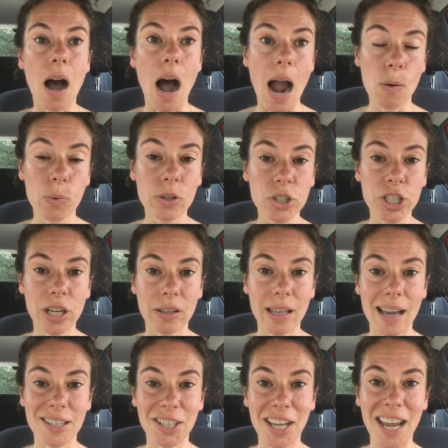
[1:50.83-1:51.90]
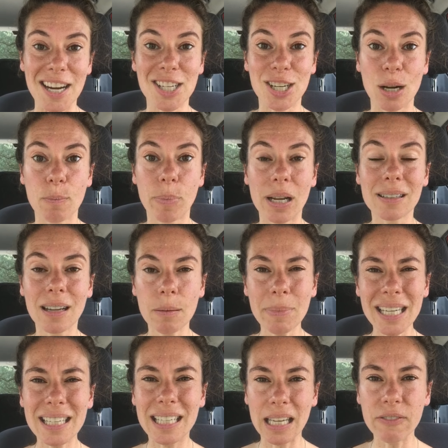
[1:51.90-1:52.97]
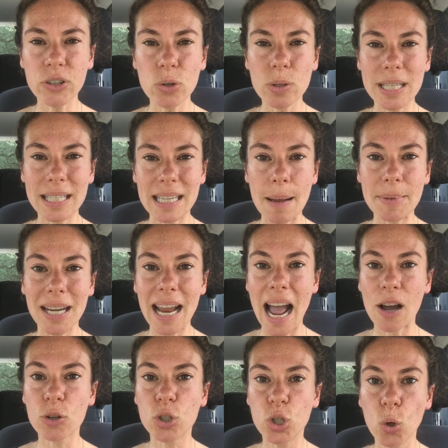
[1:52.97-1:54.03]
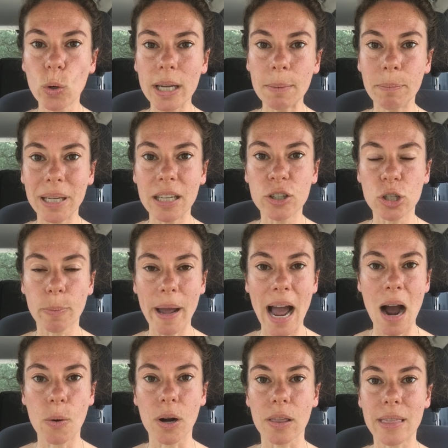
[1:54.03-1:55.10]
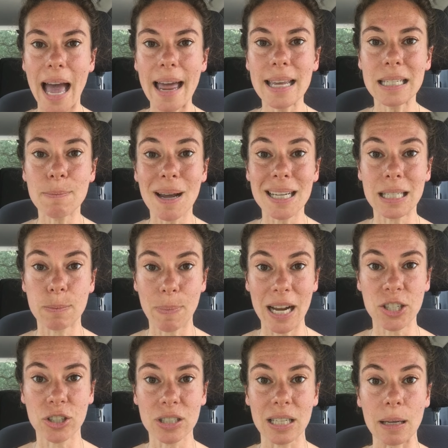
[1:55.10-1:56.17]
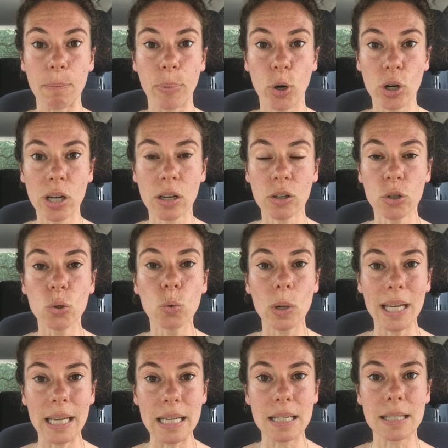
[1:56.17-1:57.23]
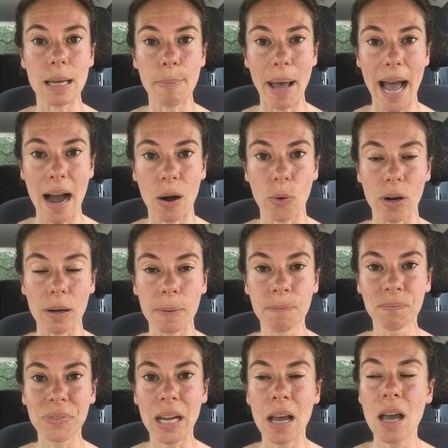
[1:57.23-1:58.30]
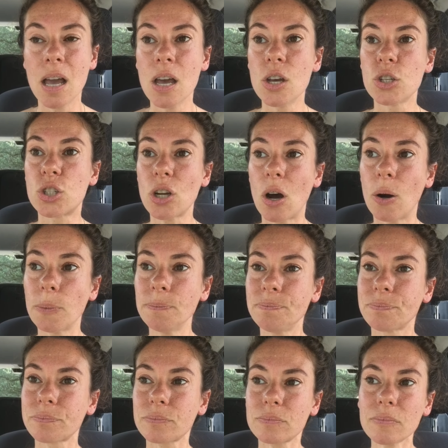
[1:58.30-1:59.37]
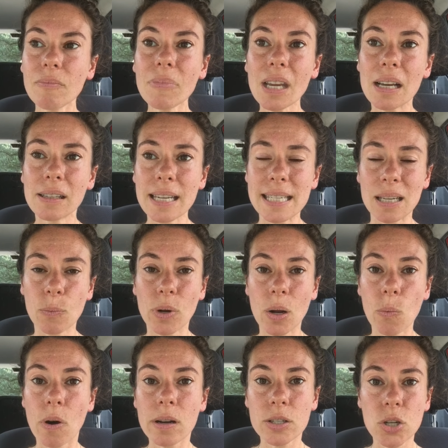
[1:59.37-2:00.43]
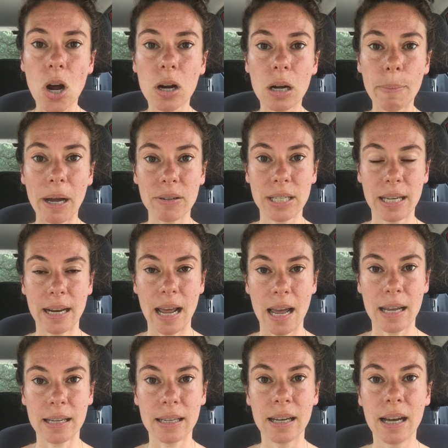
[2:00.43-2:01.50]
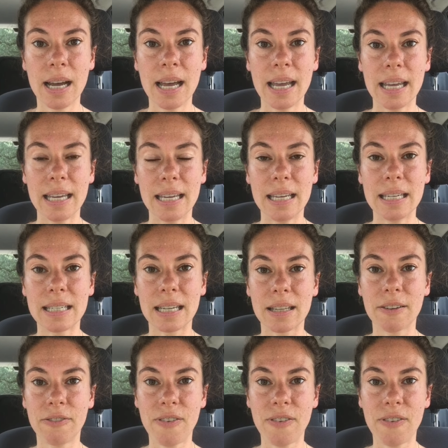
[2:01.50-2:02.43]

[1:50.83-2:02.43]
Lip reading: I will share the education, but let me give you the steps on how you can be in your power. That is my specialty, putting you into power. So listen, what I want to talk about today is the